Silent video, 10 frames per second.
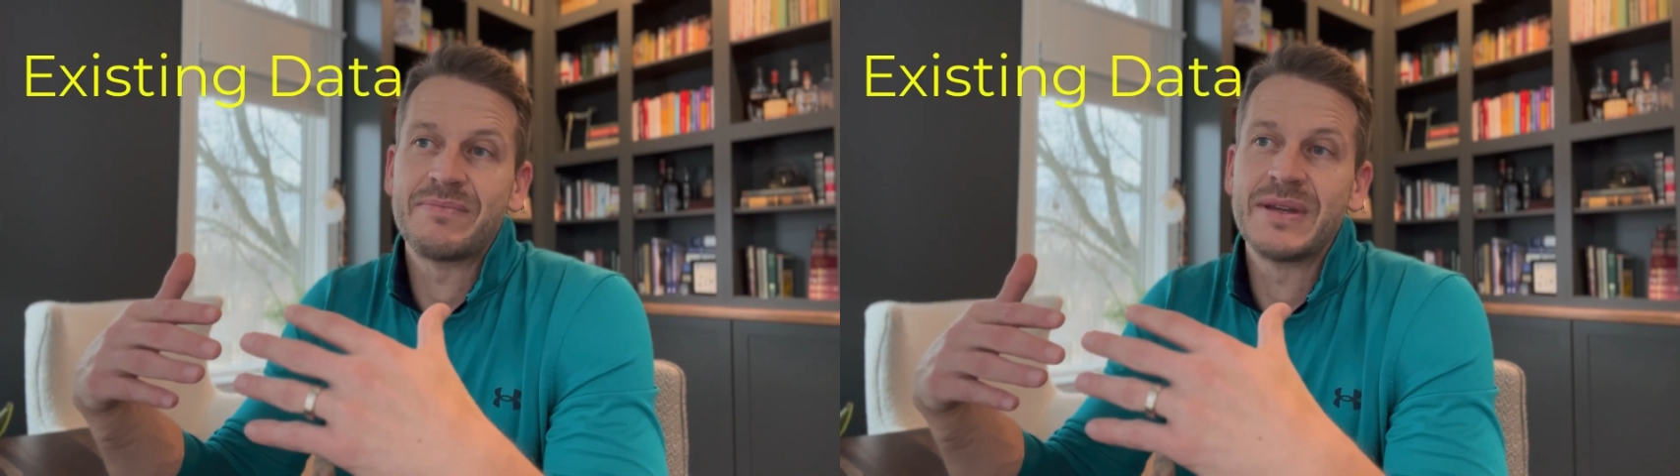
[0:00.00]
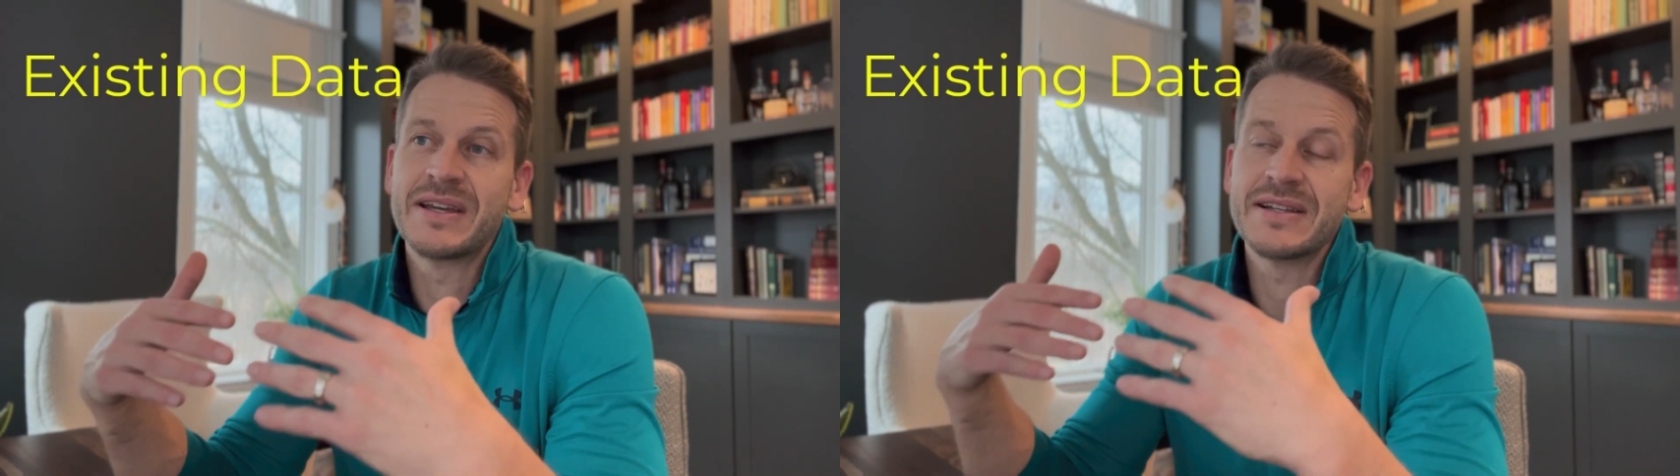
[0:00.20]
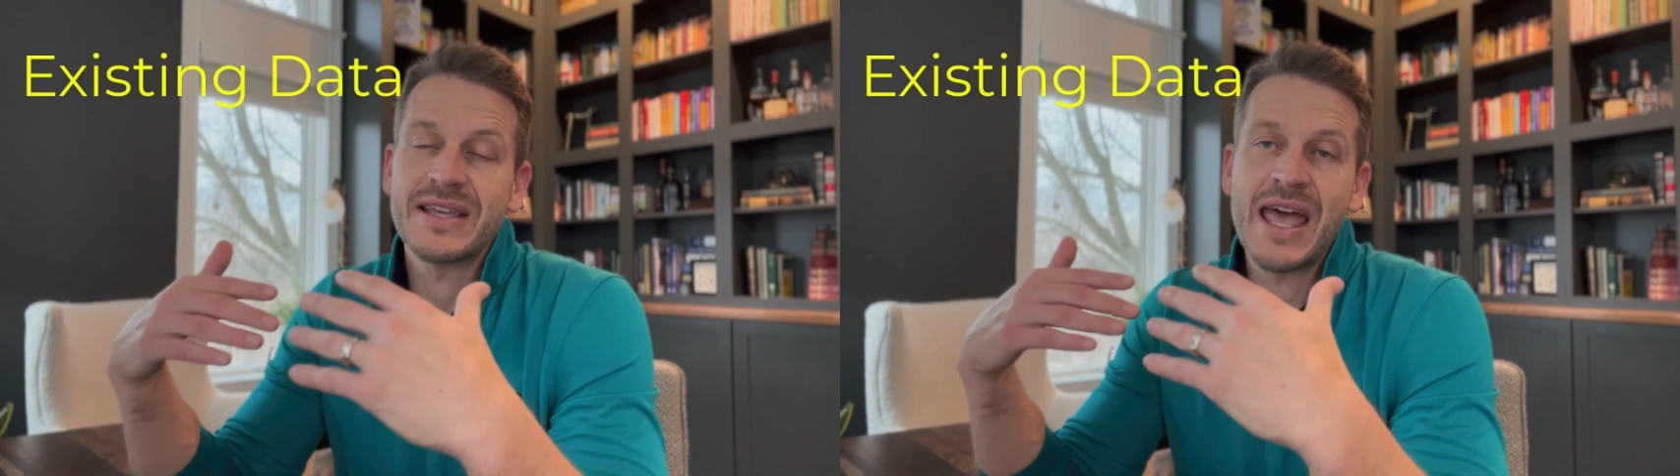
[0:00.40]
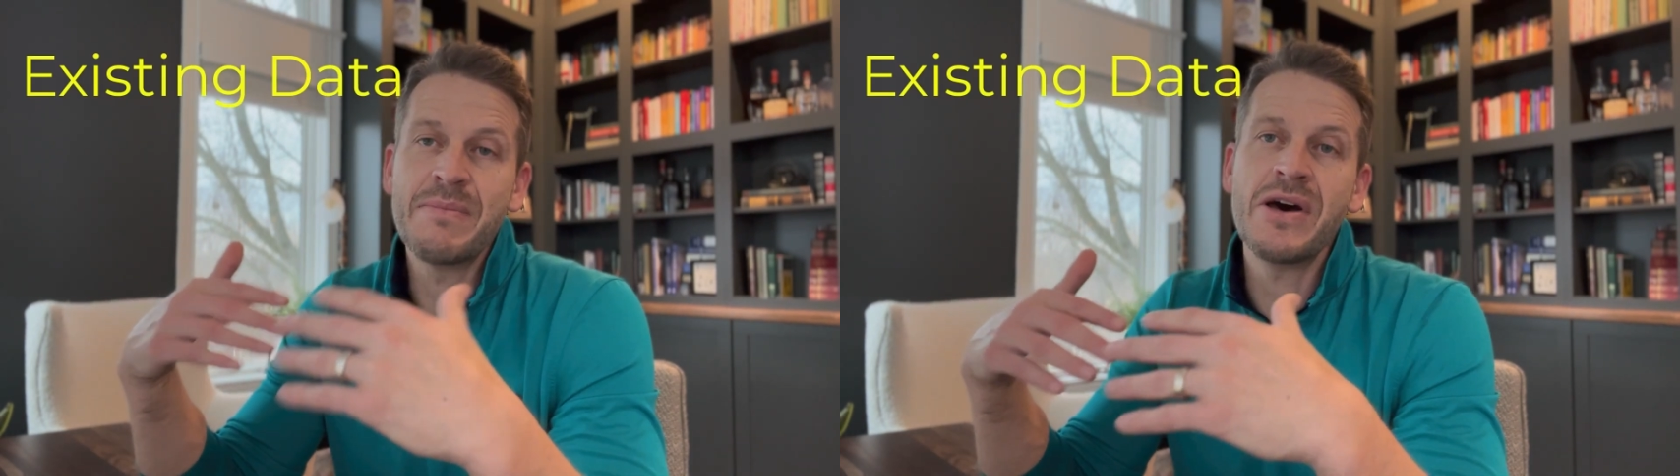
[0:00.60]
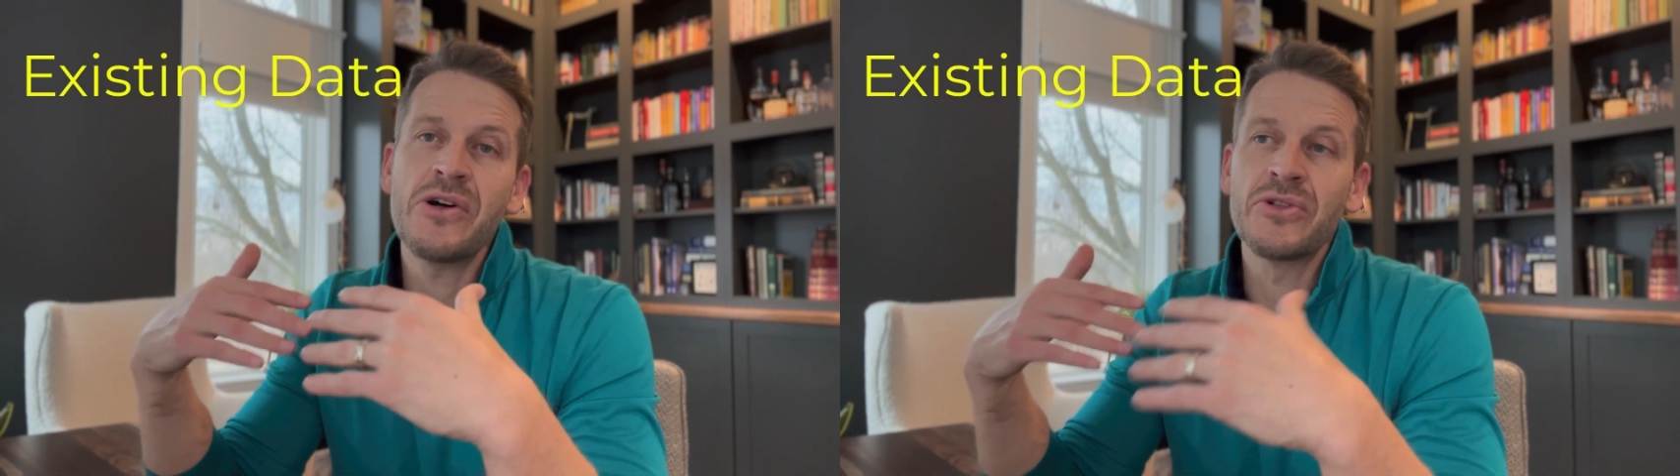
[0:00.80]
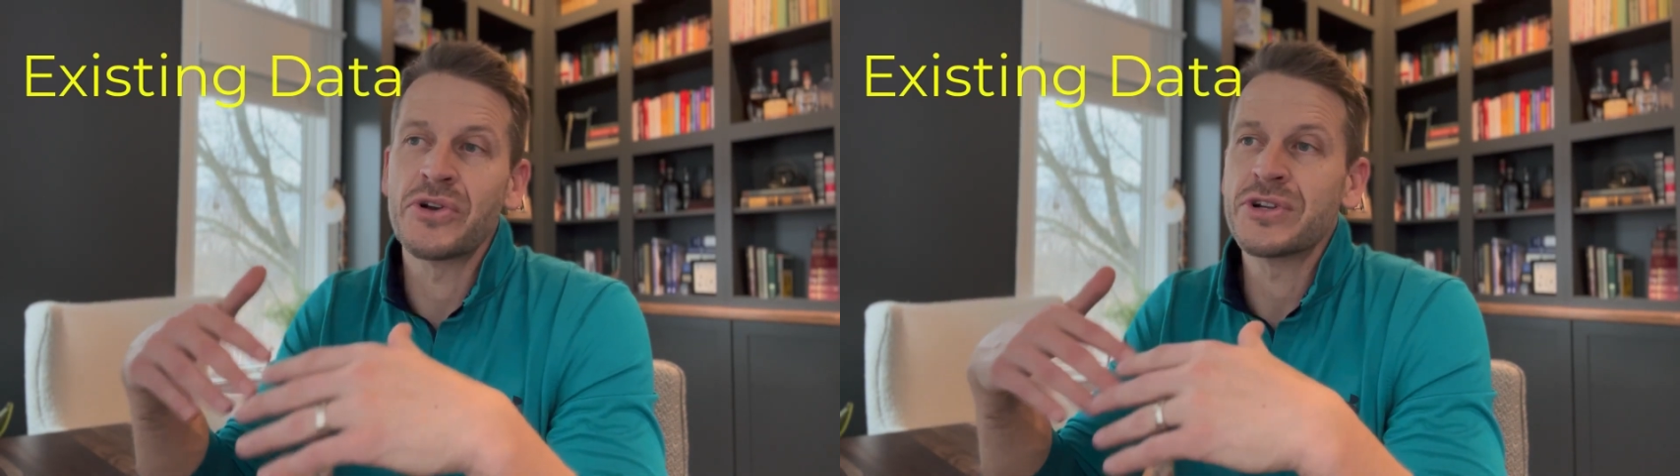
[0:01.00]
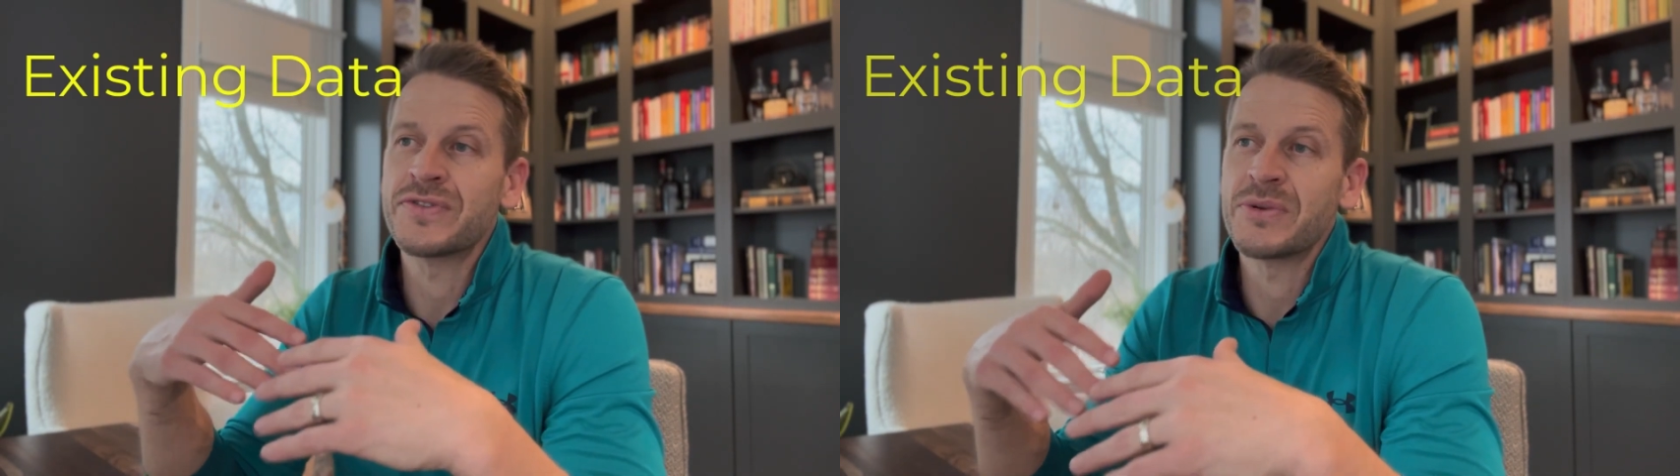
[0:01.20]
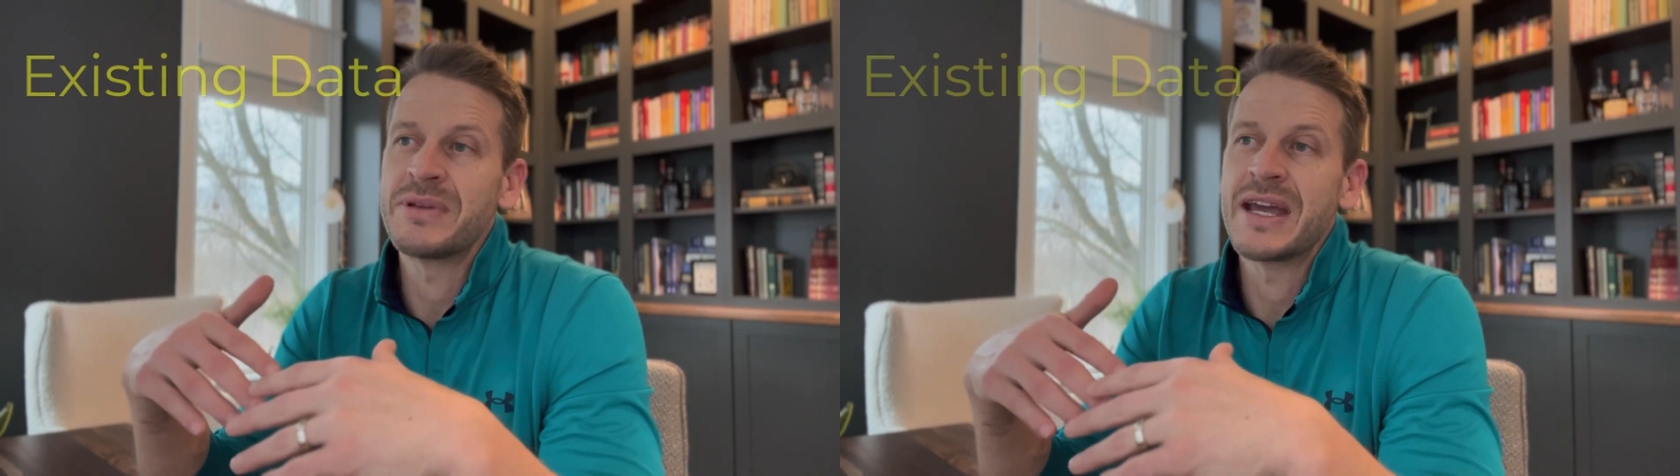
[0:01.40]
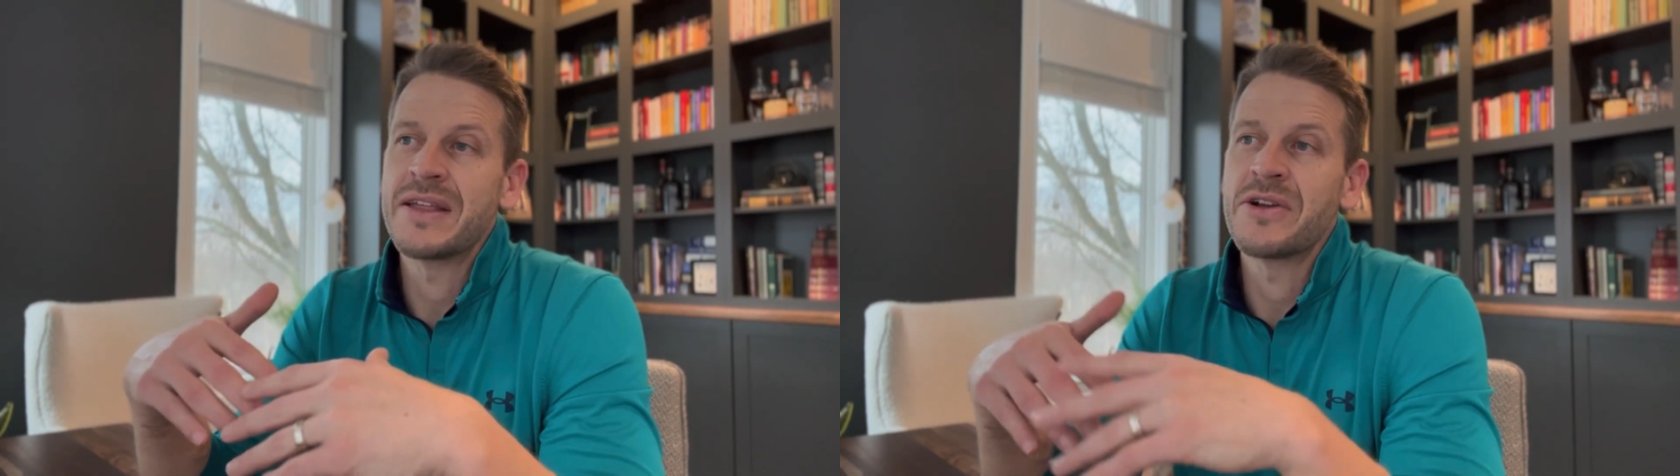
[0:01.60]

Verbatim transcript: Because ML learns from data,